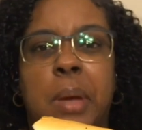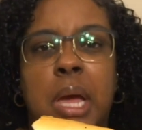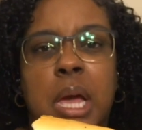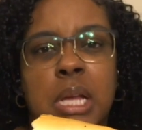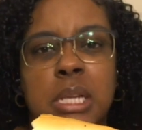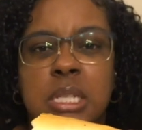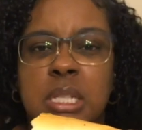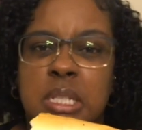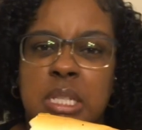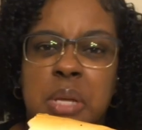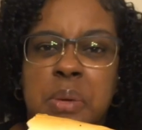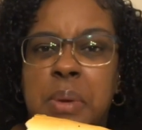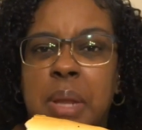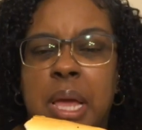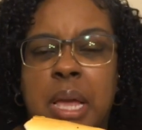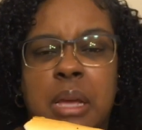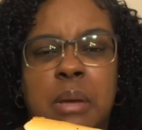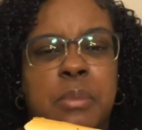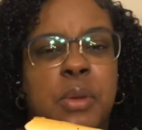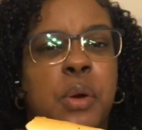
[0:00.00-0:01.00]
I just don't
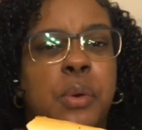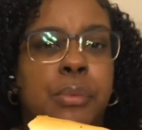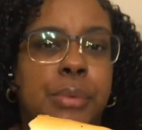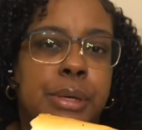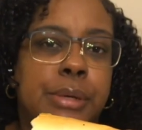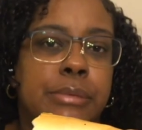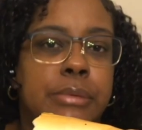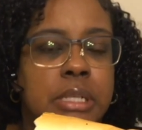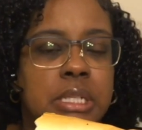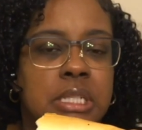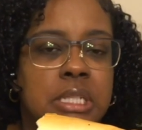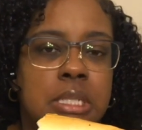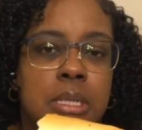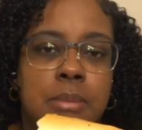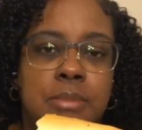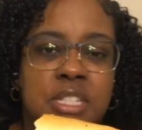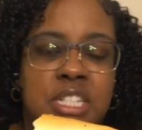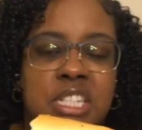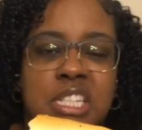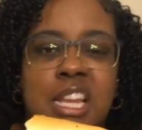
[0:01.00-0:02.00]
like them. No real reason.
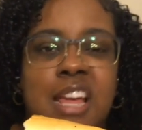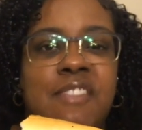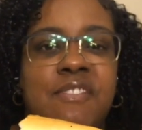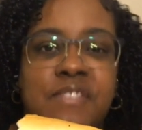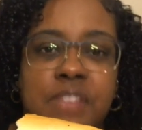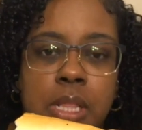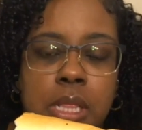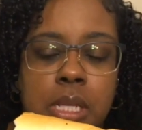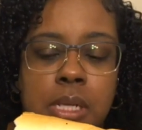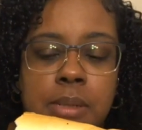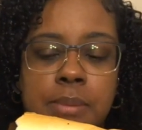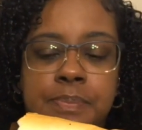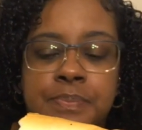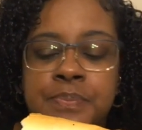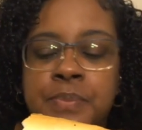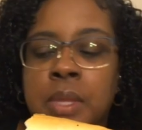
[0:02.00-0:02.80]
I'm just not feeling them.